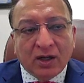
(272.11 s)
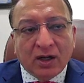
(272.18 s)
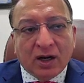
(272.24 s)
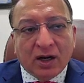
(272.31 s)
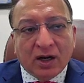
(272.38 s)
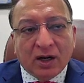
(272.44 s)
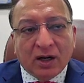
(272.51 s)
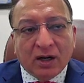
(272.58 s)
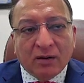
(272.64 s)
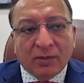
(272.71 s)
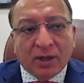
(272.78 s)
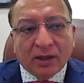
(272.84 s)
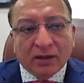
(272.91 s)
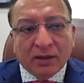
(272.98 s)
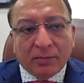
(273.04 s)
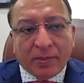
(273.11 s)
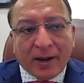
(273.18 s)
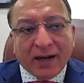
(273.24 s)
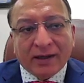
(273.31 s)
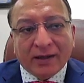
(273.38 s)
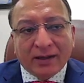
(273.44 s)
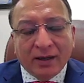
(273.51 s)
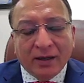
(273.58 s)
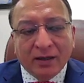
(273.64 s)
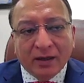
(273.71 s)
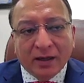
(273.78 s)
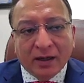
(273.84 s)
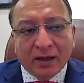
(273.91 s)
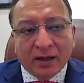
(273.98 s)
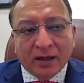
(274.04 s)
But the PET,
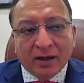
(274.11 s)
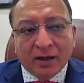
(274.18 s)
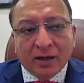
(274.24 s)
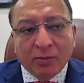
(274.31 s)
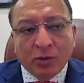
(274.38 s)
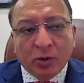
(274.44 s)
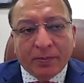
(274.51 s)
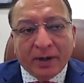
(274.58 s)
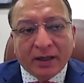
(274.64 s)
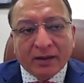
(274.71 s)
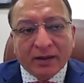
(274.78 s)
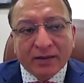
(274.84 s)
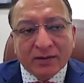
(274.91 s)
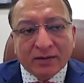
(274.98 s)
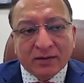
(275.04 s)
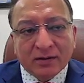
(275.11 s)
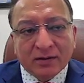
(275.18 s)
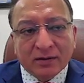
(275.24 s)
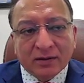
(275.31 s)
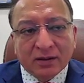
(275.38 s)
BOPET is